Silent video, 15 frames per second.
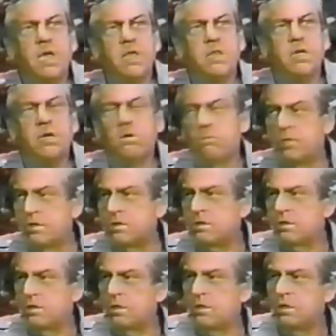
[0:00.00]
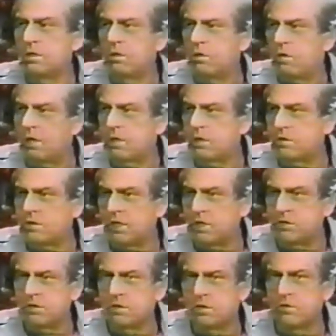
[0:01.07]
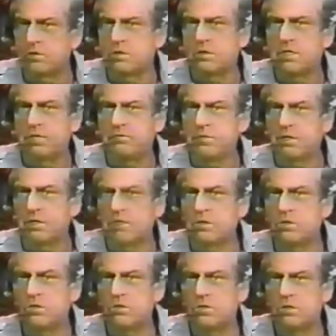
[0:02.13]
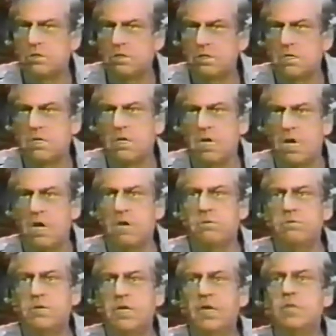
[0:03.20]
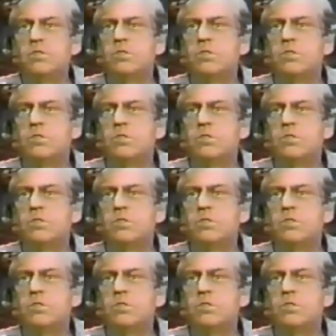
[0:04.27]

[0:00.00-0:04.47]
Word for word: the original organizational certificates of each